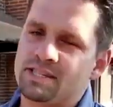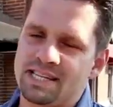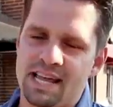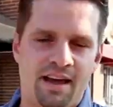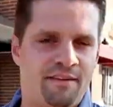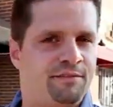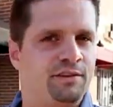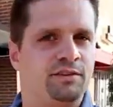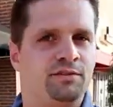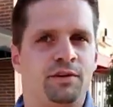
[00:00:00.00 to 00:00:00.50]

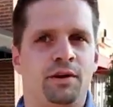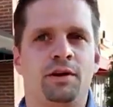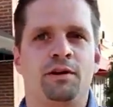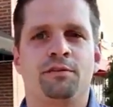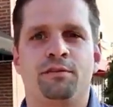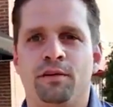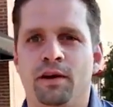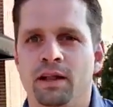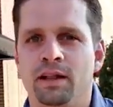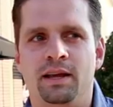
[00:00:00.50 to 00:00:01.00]
Staff is very
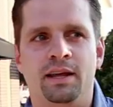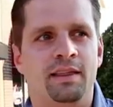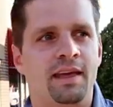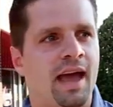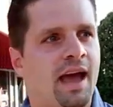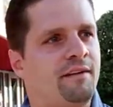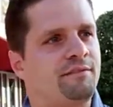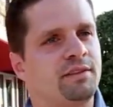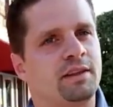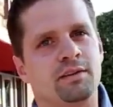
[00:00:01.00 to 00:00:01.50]
friendly. They
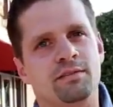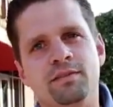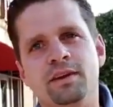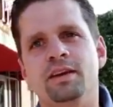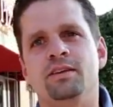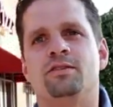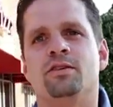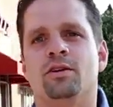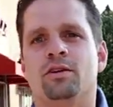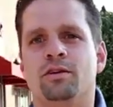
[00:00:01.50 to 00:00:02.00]
have
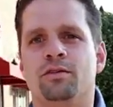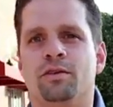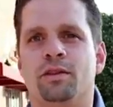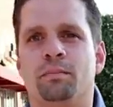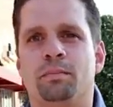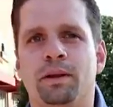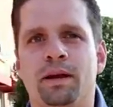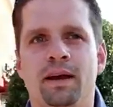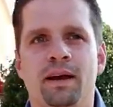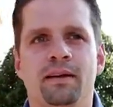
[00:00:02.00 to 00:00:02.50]
TVs all over the
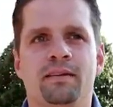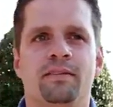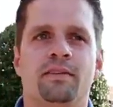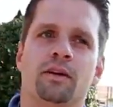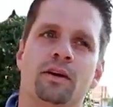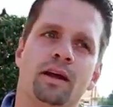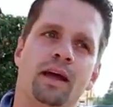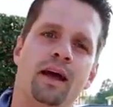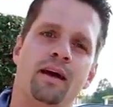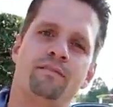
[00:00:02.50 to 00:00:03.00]
place.
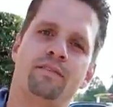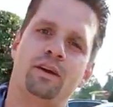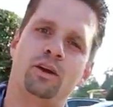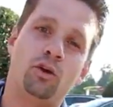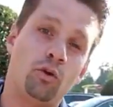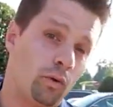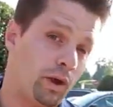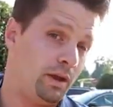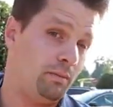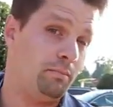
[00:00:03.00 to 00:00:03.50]
They have a
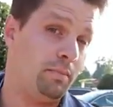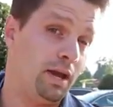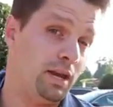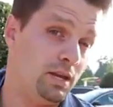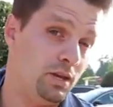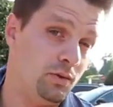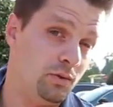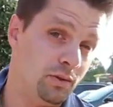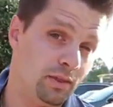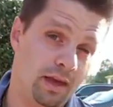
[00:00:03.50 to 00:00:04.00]
great menu.